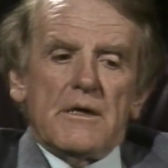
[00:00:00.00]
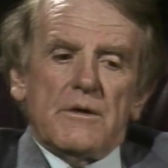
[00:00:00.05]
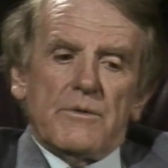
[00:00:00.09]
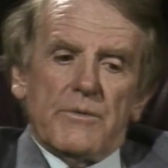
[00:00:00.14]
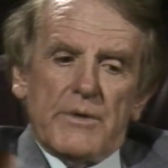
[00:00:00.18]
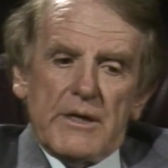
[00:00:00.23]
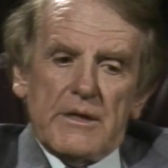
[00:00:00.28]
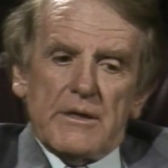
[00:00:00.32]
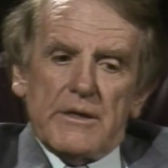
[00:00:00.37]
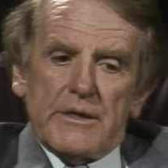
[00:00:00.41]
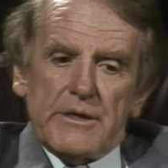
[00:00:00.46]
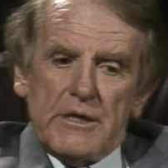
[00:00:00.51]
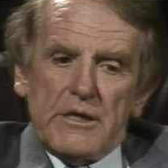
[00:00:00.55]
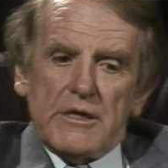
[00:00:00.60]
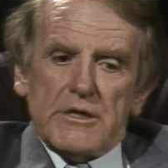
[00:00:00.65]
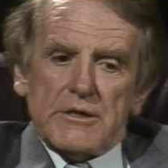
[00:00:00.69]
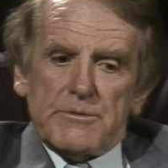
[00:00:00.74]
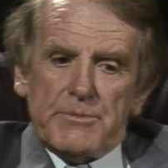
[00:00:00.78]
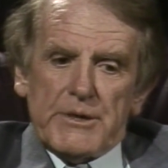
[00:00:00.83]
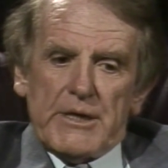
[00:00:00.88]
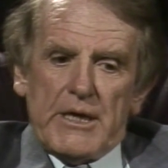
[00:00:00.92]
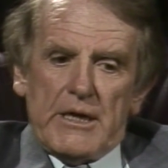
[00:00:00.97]
Well, the
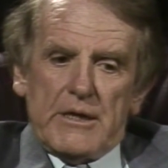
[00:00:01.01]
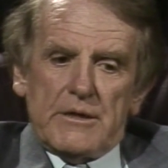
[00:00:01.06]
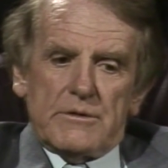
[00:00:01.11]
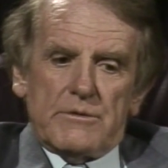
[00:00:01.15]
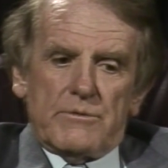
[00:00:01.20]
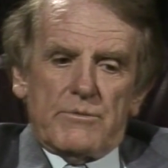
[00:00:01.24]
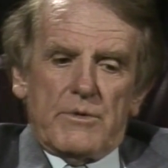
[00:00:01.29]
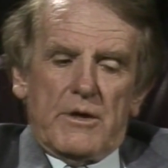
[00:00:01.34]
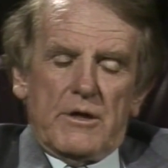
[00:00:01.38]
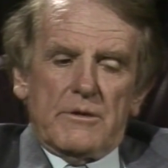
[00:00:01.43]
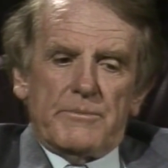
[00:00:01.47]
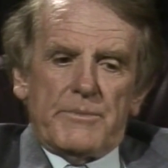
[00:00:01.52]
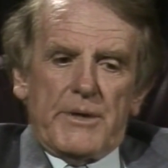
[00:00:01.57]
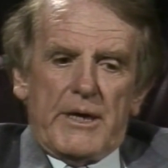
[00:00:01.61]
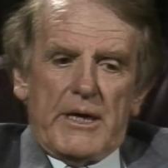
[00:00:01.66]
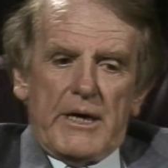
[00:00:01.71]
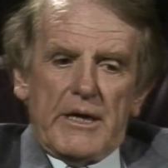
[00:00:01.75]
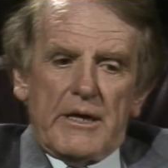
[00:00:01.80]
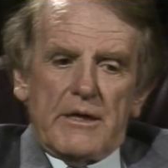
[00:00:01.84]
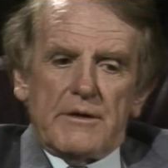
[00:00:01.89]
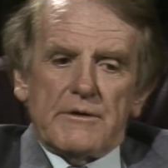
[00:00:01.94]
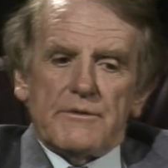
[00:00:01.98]
years began to roll
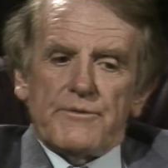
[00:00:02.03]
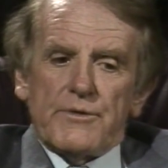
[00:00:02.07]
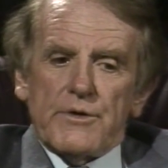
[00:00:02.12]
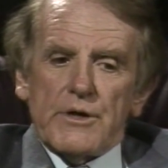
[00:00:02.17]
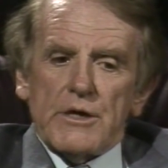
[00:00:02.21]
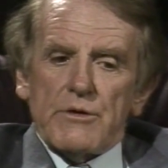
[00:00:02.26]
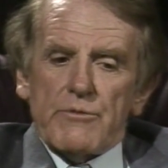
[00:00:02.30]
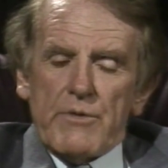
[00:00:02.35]
by, and very